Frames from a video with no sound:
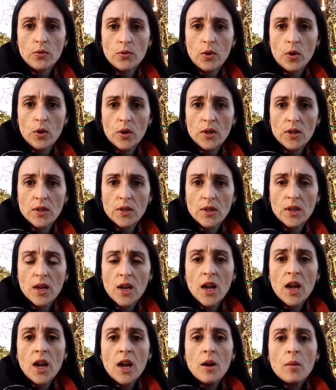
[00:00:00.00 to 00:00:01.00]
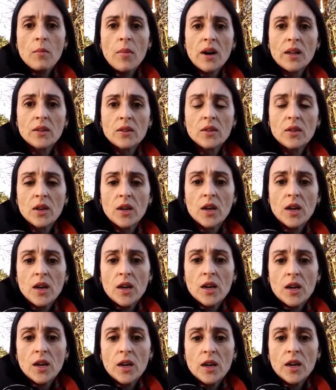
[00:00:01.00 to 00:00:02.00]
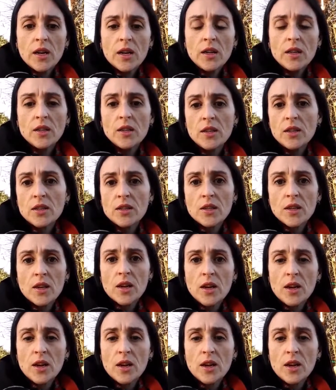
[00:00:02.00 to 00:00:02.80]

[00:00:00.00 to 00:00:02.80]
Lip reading: forest, but it is